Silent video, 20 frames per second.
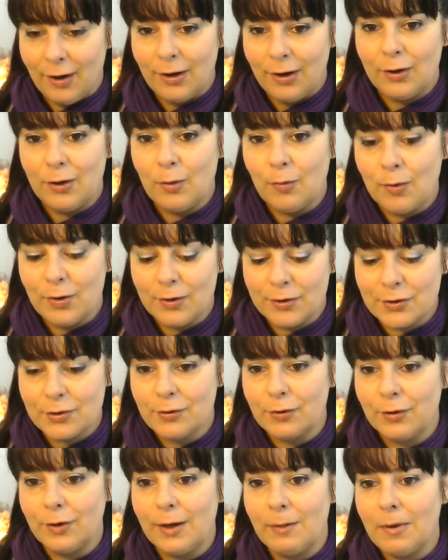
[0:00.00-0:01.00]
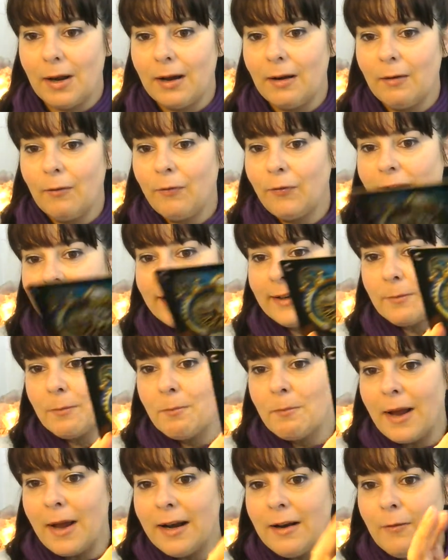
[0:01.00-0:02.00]
You are truly
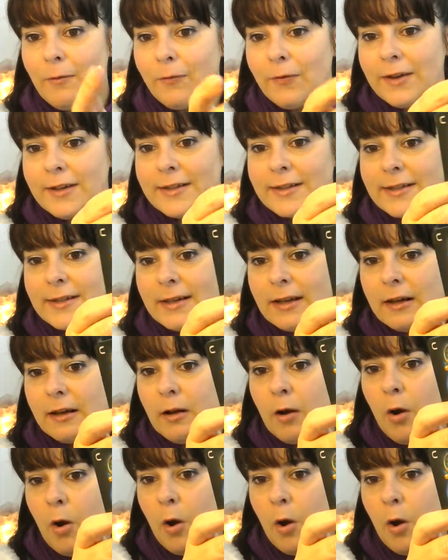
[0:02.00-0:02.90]
manifesting